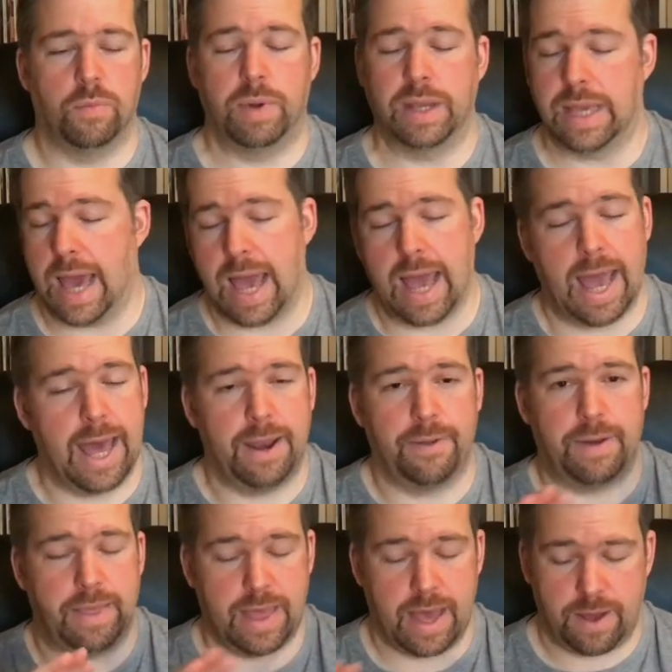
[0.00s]
But yeah,
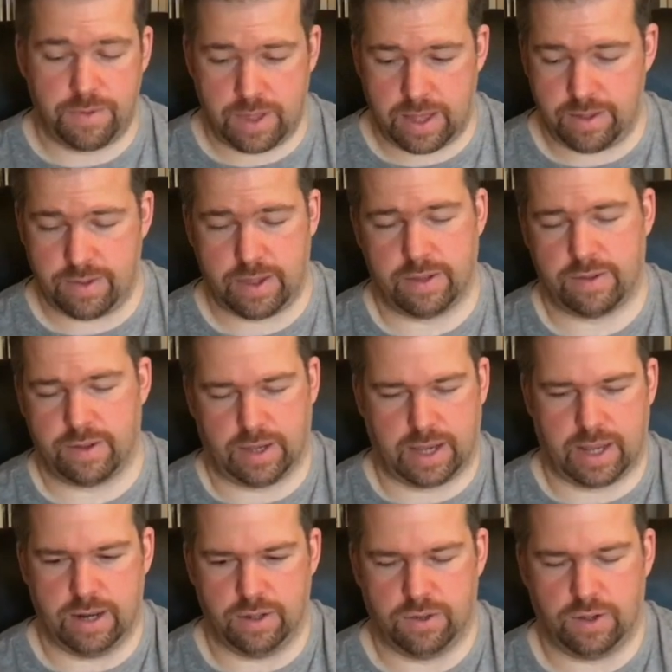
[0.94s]
anyway, that's a
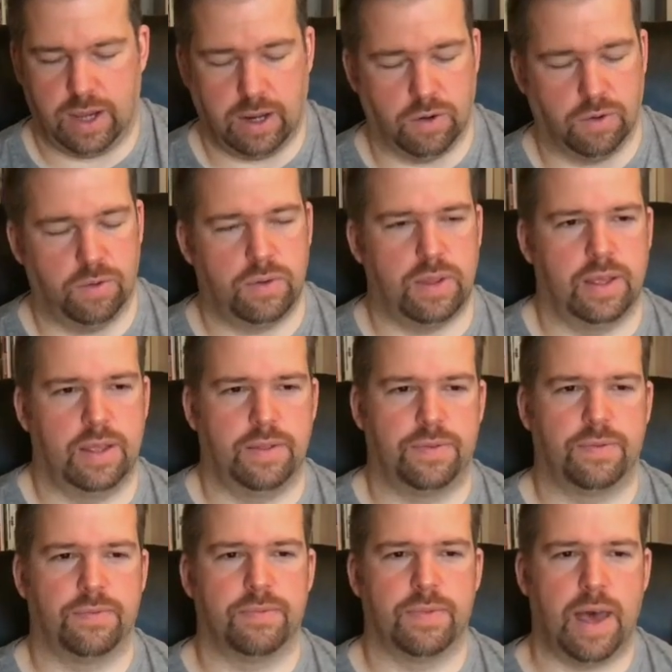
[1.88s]
kind of side note.
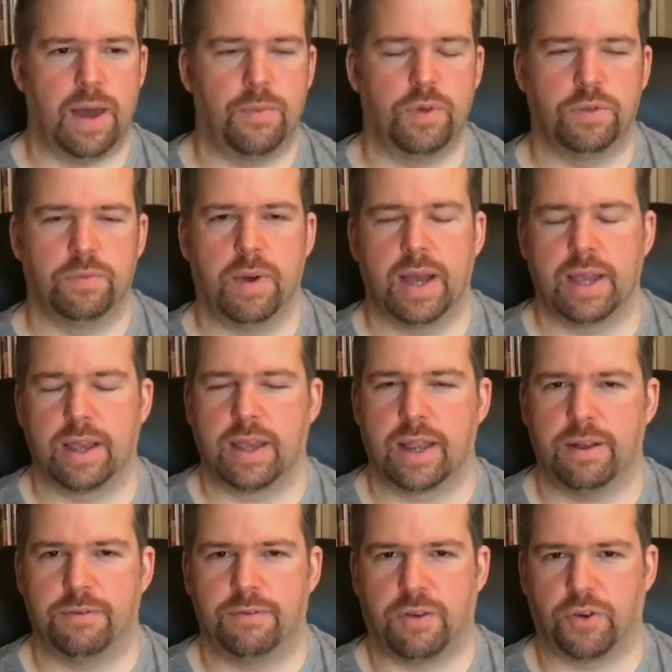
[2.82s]
That was my
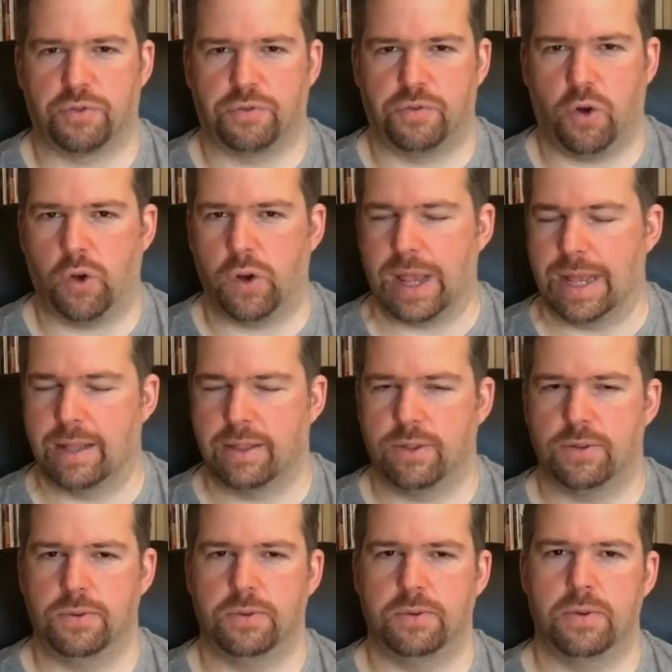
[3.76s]
kind of first foray
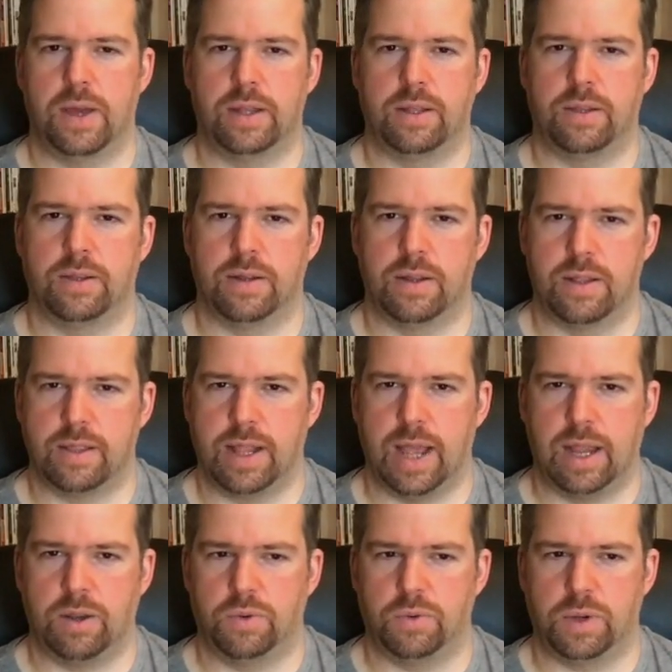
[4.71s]
into
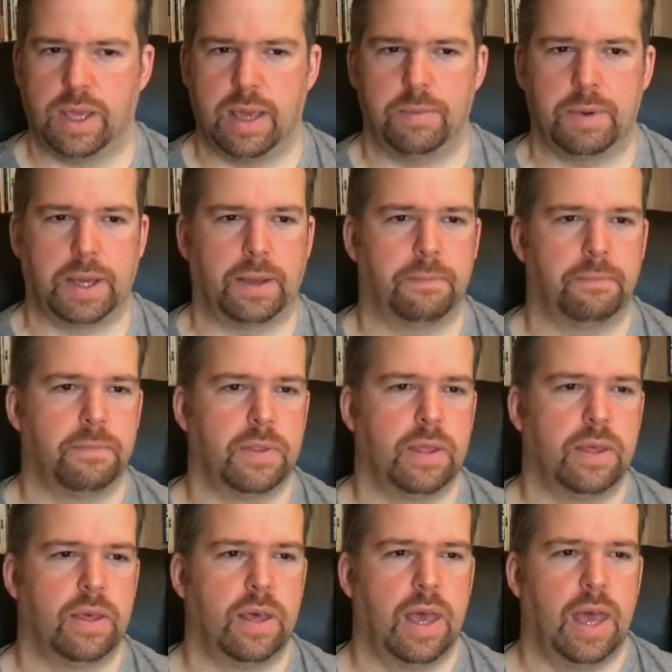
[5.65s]
Nintendo gaming,
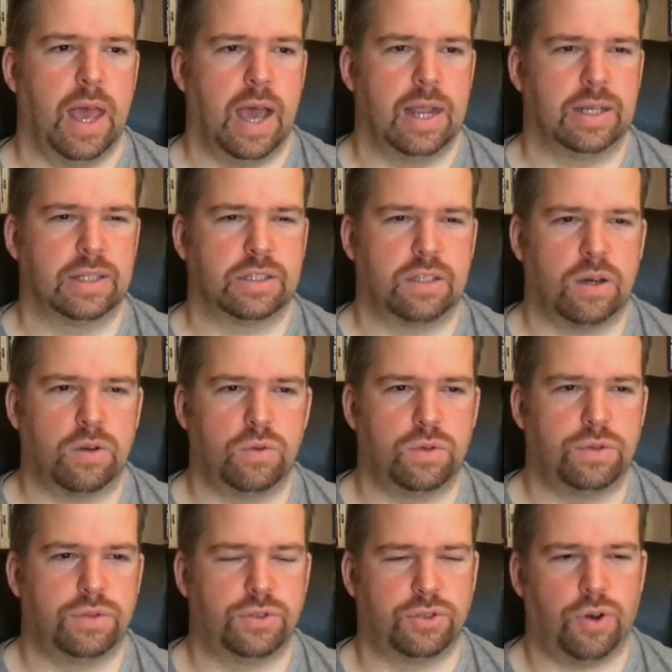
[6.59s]
and I
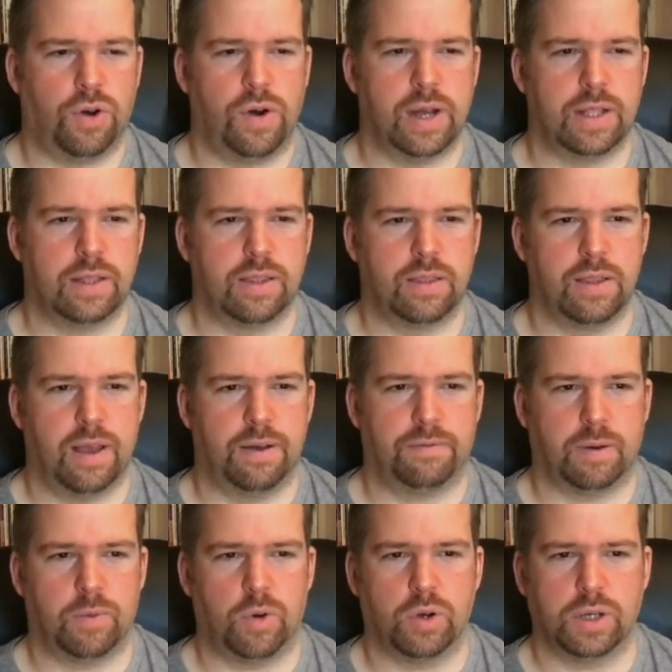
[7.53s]
still saw it,
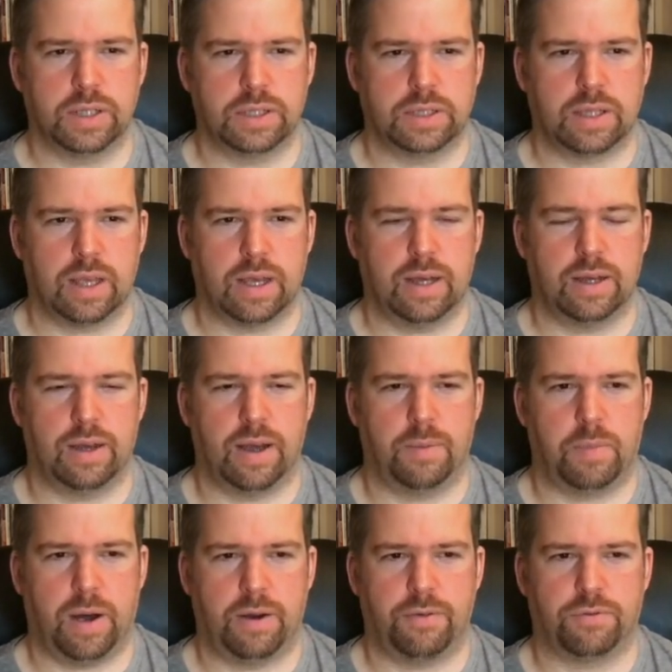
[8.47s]
if I'm honest,
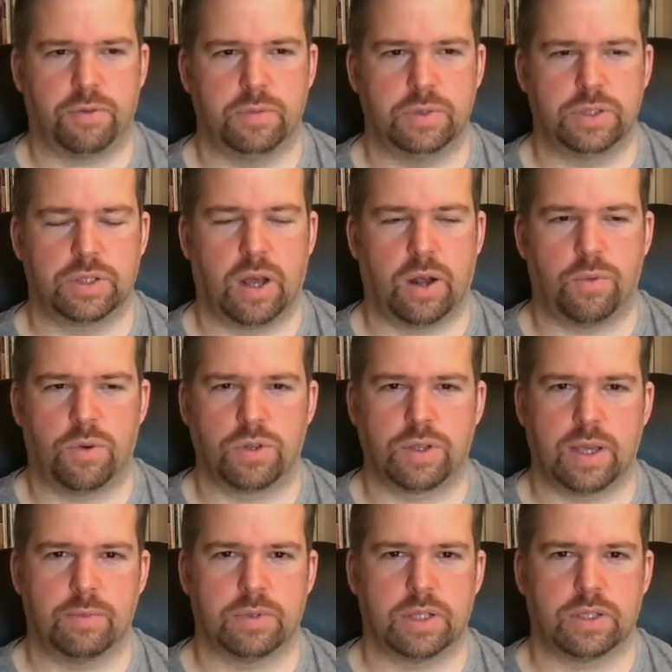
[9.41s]
apart from the Star
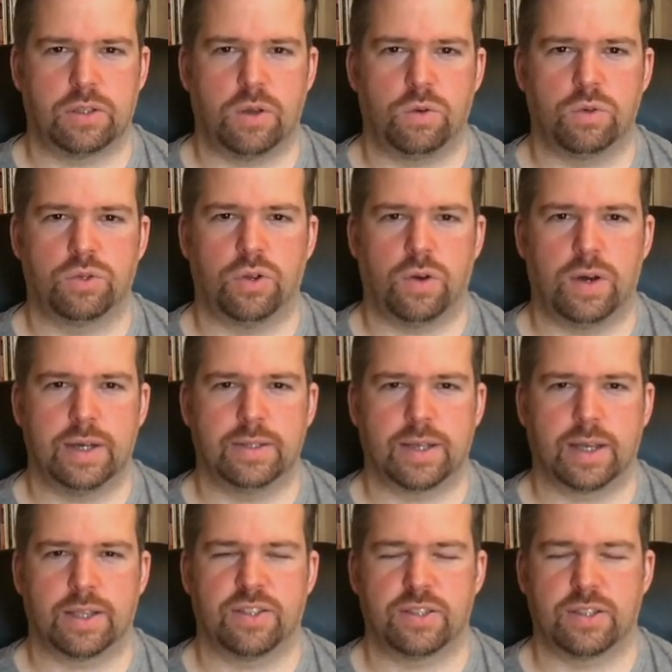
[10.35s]
Wars games, I still saw it
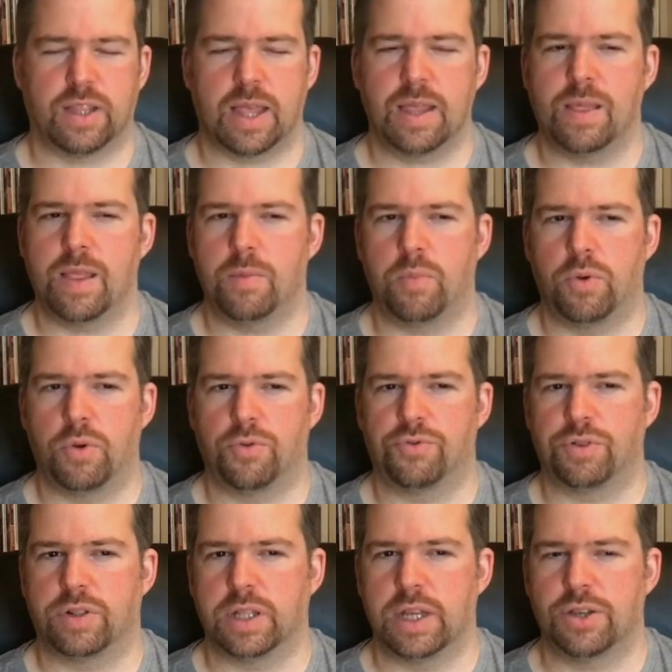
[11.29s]
as a slightly poor
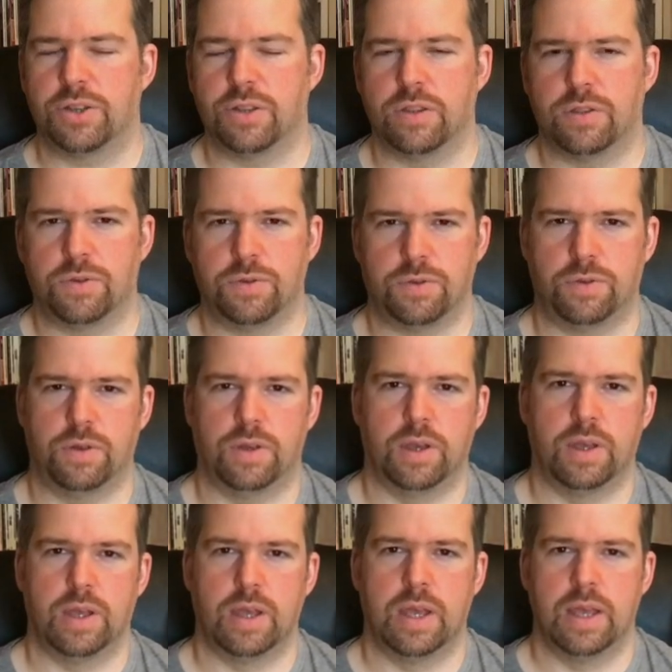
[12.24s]
relation to
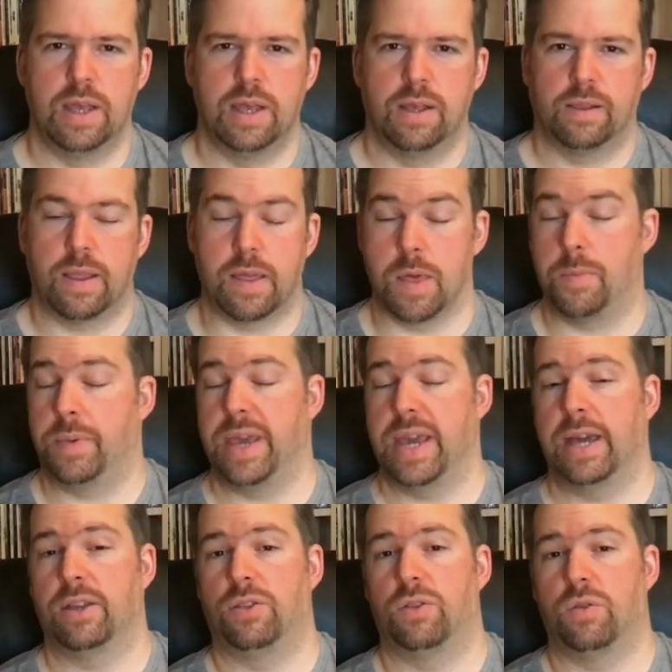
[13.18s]
like the
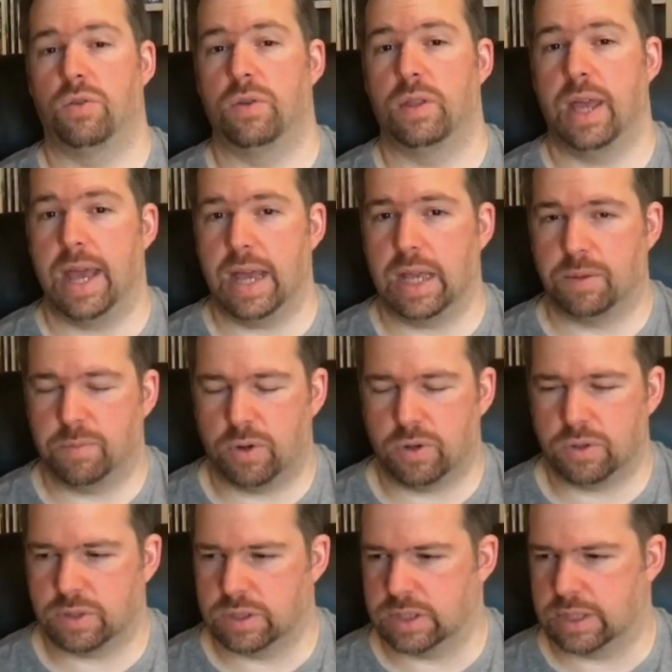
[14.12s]
PS2 and the
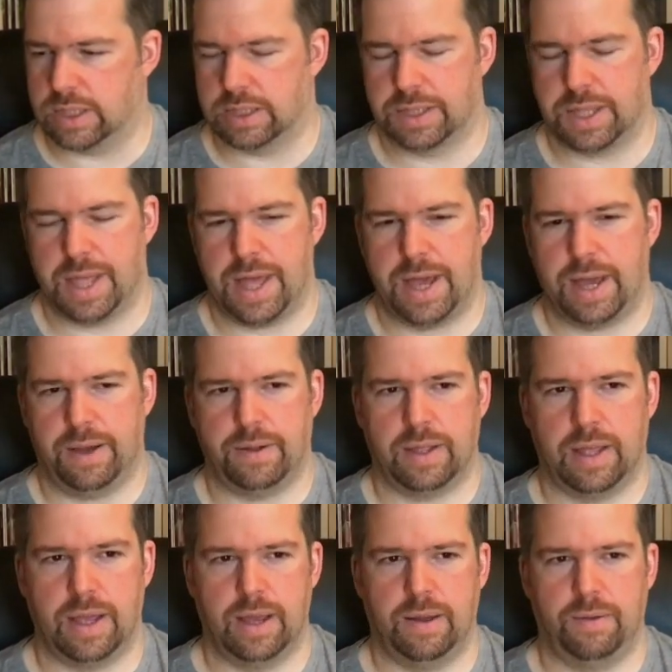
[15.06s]
Xbox and things like that.